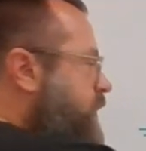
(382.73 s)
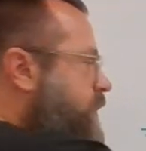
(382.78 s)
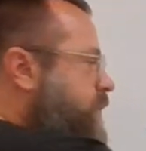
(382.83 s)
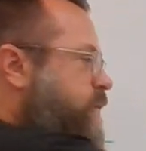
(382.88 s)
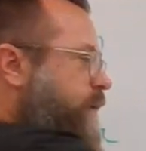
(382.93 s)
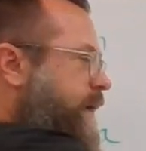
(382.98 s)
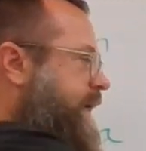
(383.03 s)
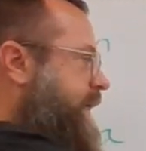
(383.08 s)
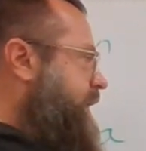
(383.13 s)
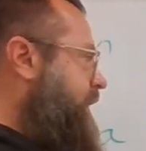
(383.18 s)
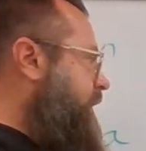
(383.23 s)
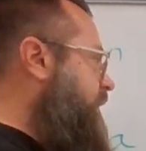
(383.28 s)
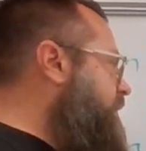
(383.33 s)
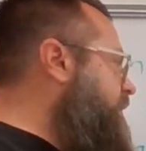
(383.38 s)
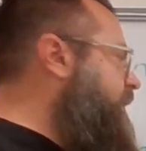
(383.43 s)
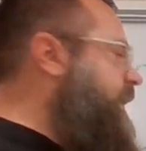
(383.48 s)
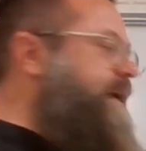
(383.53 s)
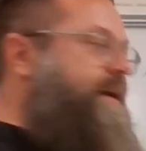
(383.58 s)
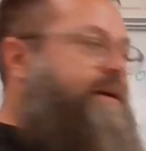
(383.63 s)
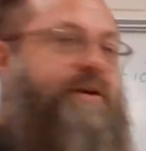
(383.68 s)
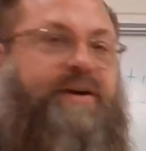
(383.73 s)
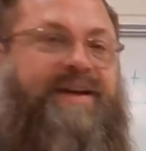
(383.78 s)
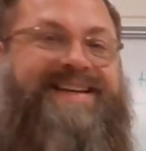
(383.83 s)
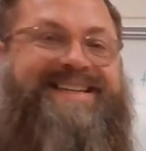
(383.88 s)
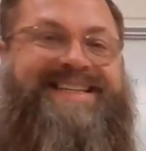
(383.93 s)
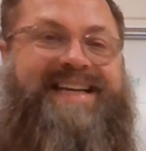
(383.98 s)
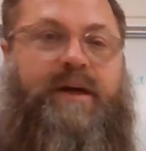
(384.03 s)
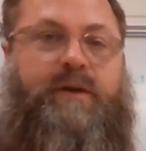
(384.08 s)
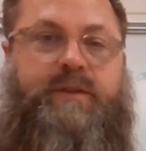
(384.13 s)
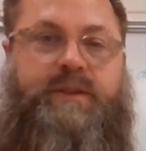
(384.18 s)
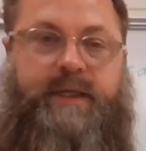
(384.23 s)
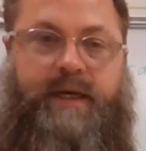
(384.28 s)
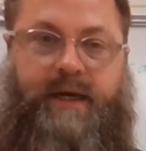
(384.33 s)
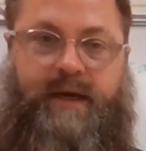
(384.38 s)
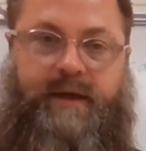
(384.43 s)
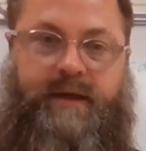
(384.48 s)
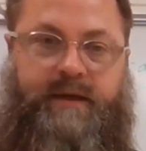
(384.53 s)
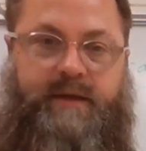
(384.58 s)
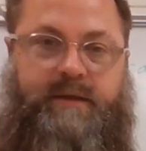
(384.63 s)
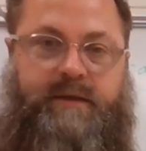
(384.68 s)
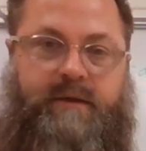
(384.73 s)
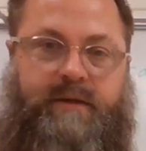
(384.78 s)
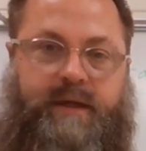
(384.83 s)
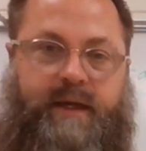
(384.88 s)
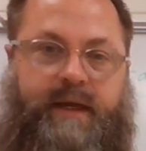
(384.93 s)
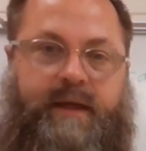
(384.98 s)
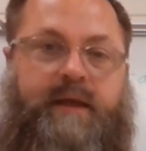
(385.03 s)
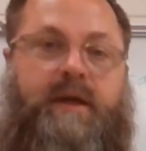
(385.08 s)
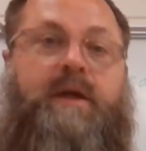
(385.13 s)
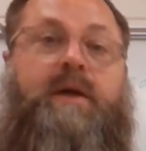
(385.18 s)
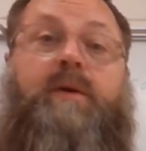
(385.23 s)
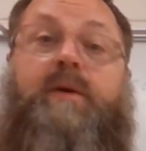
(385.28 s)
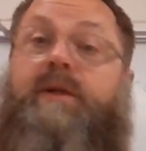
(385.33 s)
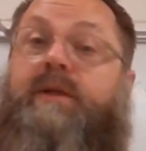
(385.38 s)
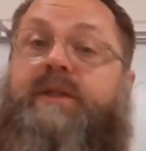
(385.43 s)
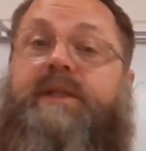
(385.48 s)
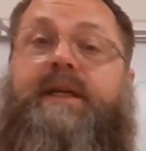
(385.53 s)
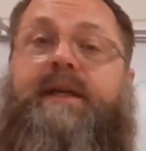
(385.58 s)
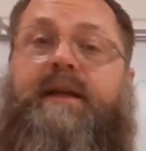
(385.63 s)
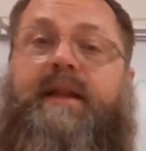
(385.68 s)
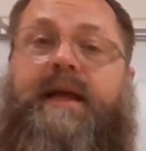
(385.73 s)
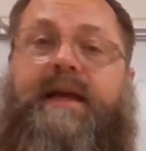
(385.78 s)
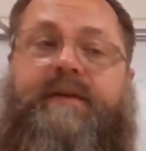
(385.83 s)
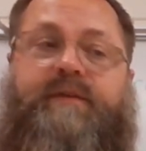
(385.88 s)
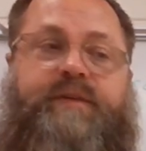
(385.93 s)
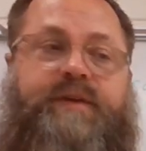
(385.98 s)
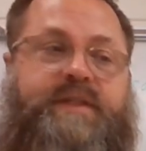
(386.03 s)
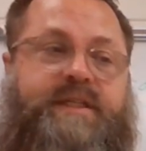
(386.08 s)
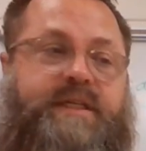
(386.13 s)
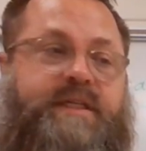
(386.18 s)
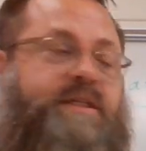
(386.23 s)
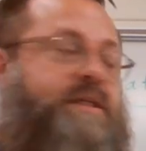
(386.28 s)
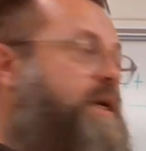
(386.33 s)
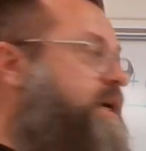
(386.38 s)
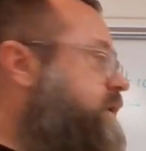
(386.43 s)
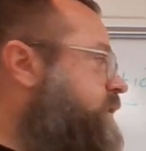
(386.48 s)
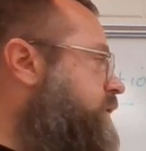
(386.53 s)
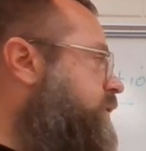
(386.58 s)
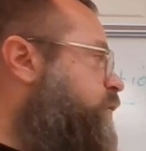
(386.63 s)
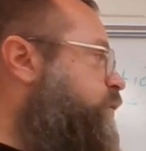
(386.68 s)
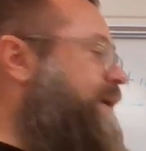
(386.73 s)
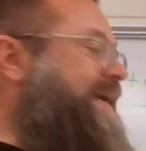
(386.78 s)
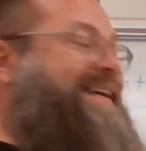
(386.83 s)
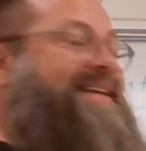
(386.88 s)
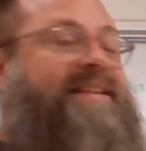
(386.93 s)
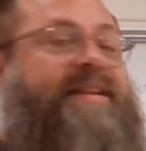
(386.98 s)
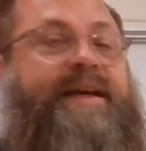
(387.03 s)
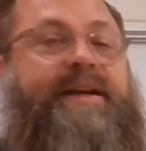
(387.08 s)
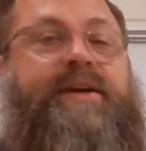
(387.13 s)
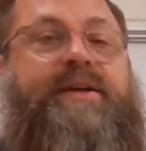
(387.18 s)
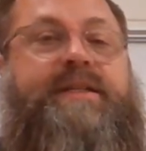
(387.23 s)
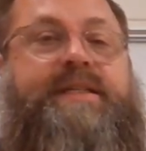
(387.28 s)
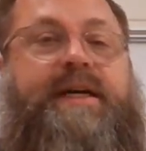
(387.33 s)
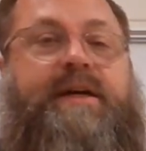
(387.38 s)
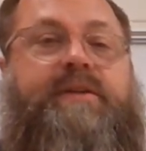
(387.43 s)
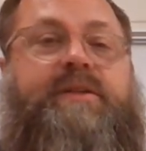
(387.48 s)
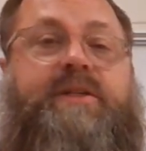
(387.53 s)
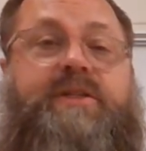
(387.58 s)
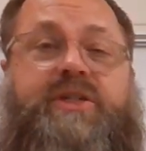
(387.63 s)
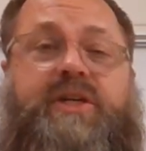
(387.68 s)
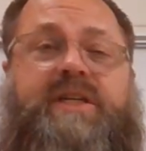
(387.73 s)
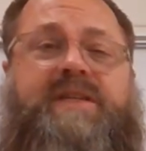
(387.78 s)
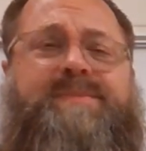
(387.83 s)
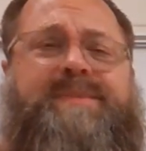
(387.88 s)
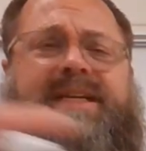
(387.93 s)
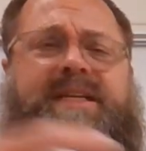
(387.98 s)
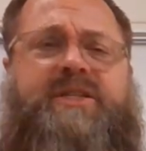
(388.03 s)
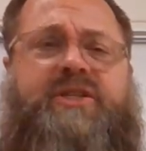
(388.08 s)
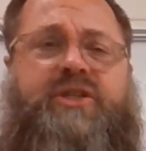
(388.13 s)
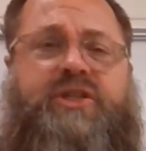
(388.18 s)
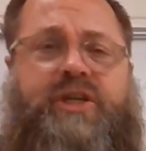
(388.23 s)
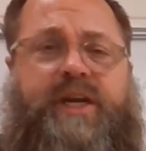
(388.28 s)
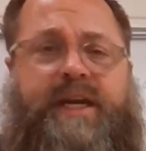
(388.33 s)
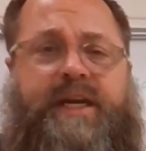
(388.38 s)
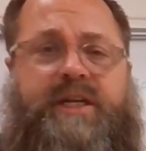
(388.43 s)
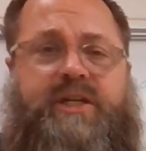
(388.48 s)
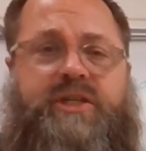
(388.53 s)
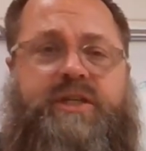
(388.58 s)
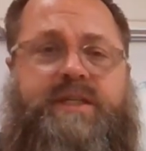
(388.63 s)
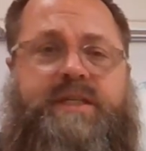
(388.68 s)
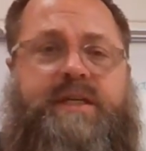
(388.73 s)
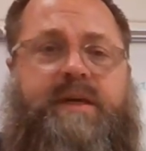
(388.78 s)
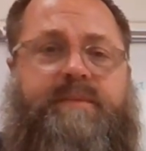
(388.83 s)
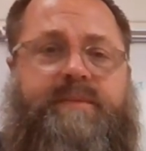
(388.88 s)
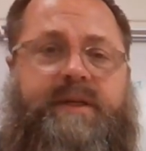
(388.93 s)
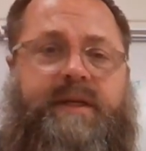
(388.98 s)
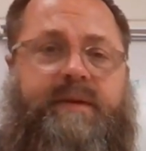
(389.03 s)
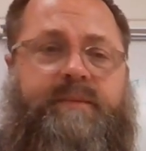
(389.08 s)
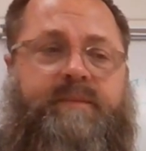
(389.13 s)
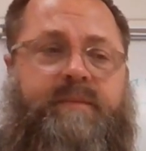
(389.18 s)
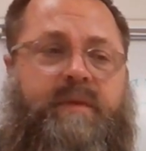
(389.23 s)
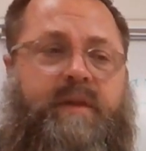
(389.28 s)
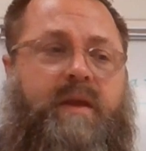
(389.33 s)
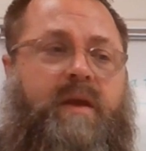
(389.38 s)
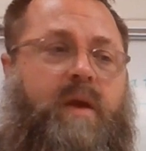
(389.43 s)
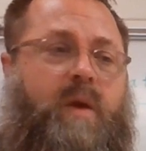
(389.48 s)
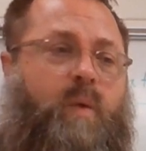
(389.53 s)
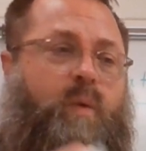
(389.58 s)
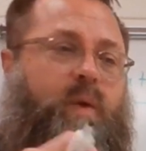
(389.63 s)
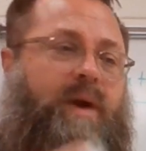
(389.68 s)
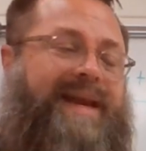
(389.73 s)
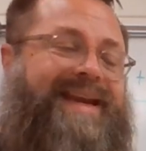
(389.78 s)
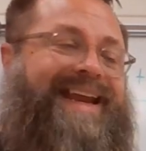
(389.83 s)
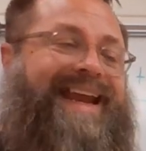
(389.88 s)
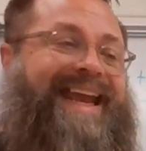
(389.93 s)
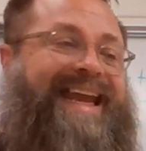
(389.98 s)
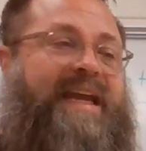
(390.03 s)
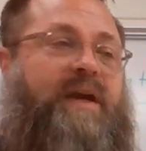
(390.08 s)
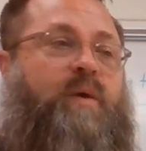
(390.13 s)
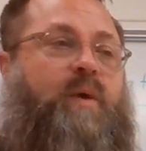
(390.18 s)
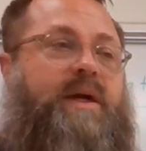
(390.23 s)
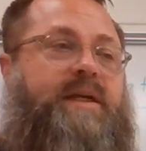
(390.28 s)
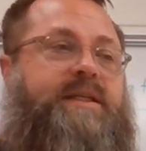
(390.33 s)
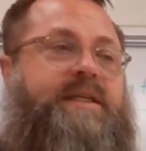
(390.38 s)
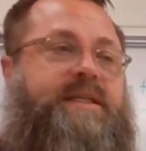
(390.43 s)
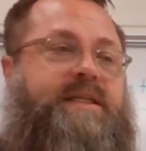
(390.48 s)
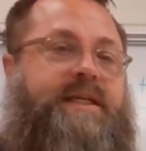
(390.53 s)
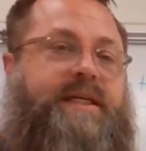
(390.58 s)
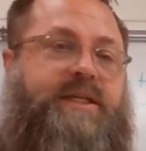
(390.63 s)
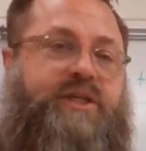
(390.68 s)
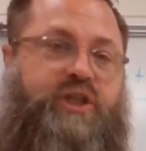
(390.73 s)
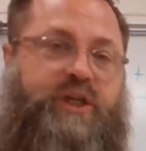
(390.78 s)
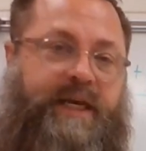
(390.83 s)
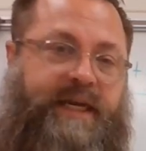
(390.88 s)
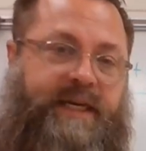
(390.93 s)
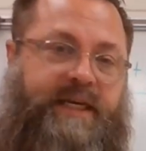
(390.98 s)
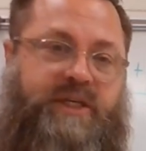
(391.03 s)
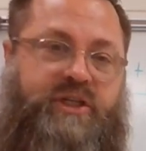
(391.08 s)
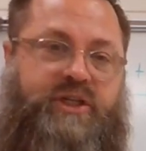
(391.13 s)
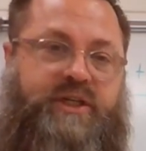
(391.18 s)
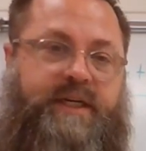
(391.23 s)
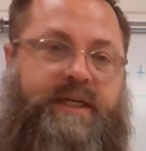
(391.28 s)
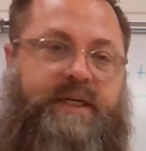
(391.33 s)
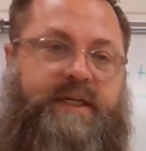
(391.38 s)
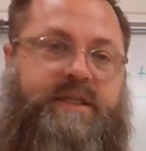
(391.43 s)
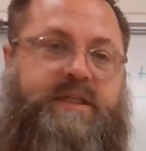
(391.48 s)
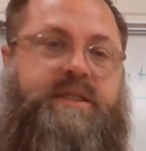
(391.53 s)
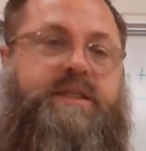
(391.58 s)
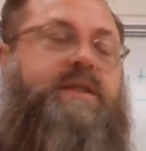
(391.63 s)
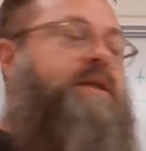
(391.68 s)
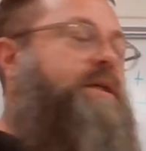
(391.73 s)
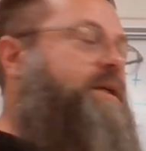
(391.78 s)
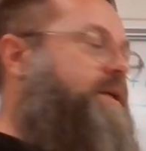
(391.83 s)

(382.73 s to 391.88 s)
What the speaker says: Greek letter delta, okay? We'll see it a lot in physics. The Greek letter delta just means change in something. When a quantity changes,